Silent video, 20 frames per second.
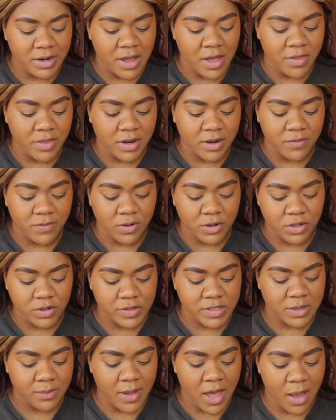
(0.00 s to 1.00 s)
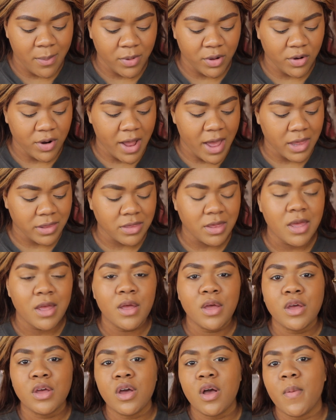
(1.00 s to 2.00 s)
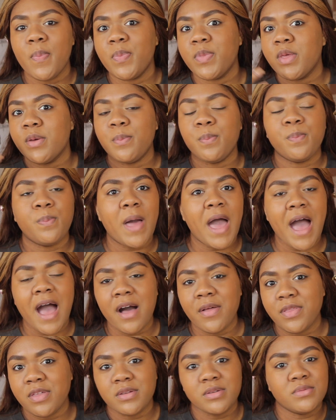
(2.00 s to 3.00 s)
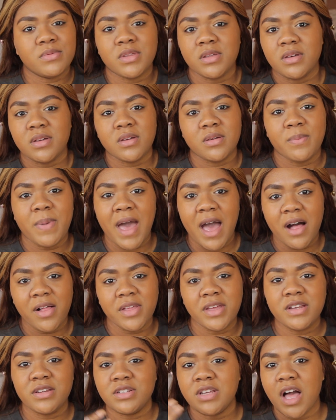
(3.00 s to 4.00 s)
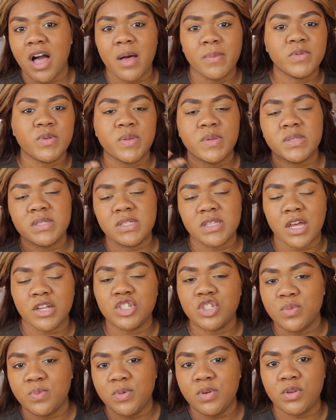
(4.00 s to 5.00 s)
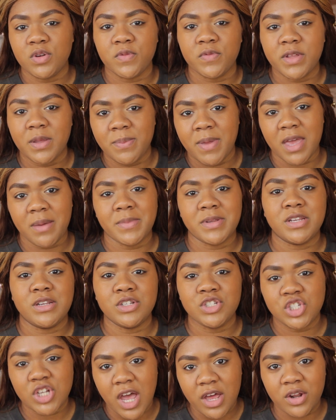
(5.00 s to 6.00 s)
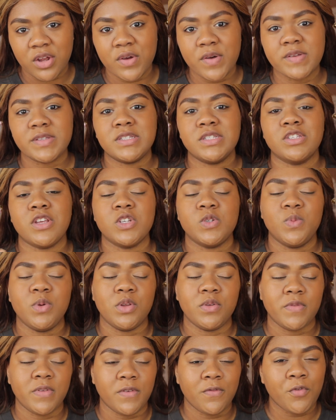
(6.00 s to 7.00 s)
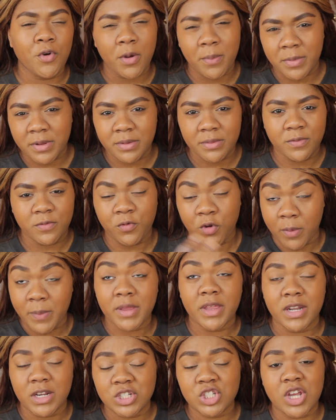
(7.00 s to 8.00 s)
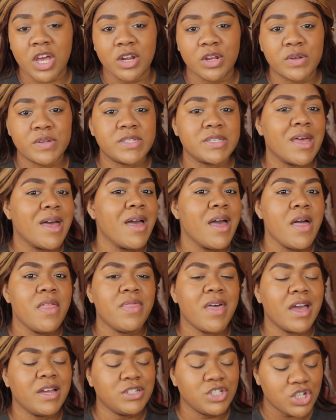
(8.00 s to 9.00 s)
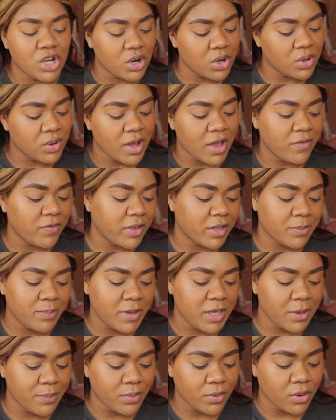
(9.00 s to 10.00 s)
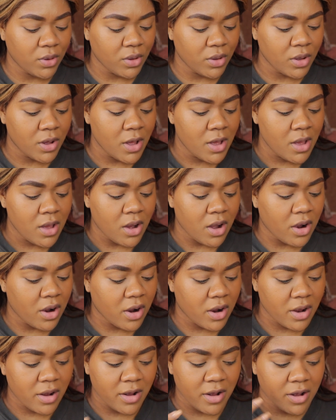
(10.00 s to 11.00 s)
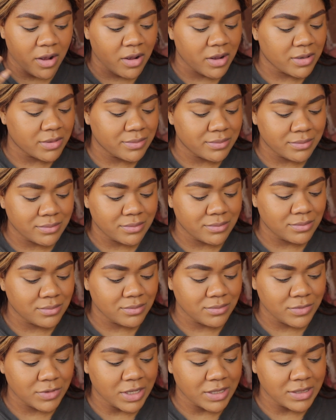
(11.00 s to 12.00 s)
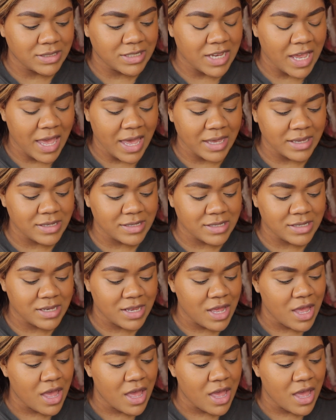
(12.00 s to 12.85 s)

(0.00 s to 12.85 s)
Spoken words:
now that if you're using Pat McGrath, the palette comes with such beautifully pigmented shadows and such beautifully formulated shadows that in general I feel like people are content